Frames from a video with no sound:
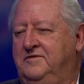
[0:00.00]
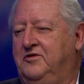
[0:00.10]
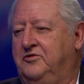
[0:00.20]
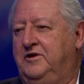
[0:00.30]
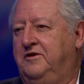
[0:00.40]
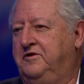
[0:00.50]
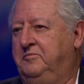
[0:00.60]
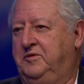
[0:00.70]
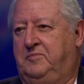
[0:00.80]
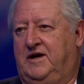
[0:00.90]
I heard nothing
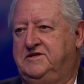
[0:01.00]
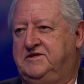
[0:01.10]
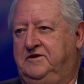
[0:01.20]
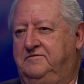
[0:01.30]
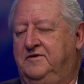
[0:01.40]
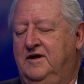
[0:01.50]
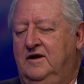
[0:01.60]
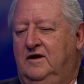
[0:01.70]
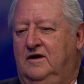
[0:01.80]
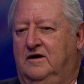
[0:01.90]
but positive
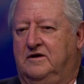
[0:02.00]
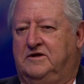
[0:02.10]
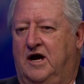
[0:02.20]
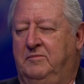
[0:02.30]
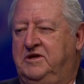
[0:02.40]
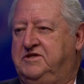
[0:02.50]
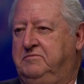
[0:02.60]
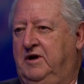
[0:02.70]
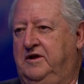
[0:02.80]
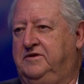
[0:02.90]
comments
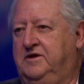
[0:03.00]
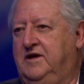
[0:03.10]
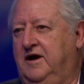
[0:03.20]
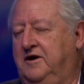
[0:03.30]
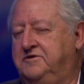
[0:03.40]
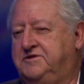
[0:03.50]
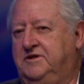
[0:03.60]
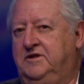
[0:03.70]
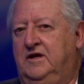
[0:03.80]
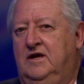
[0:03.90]
about the cows,
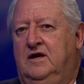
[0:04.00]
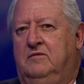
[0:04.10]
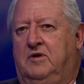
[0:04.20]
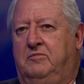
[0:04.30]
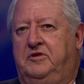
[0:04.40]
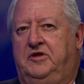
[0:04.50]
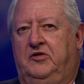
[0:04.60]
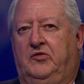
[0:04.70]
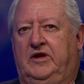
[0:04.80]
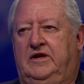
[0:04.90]
and probably the
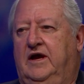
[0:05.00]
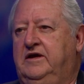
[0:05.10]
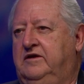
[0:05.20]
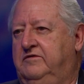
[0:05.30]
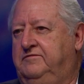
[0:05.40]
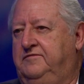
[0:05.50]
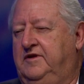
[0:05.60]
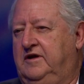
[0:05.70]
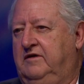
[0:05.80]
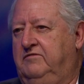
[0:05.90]
only negative
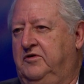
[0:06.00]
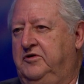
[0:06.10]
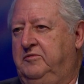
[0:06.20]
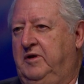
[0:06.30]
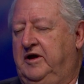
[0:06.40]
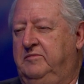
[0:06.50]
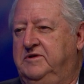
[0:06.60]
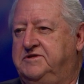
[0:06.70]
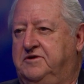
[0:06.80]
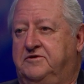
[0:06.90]
that I've heard about them
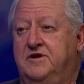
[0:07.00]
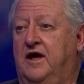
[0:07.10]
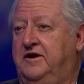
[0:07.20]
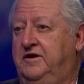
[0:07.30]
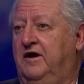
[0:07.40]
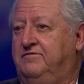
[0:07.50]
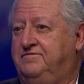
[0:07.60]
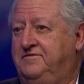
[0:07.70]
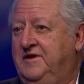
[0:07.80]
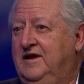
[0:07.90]
is there's not
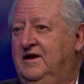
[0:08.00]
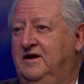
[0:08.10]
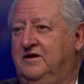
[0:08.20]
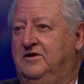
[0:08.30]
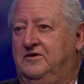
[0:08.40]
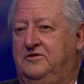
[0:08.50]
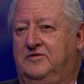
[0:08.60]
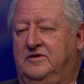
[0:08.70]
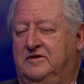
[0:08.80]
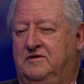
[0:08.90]
enough. You know,
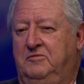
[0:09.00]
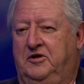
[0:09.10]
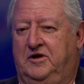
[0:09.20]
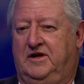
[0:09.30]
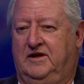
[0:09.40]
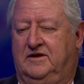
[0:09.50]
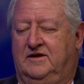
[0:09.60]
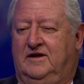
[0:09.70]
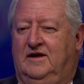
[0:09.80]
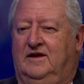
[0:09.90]
the community and
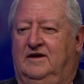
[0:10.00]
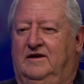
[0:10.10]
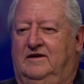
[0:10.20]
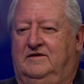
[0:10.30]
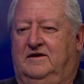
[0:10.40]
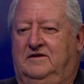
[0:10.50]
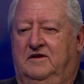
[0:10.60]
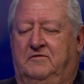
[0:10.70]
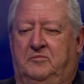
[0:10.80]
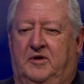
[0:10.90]

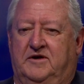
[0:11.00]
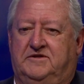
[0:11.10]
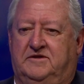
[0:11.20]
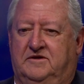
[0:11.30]
different parts of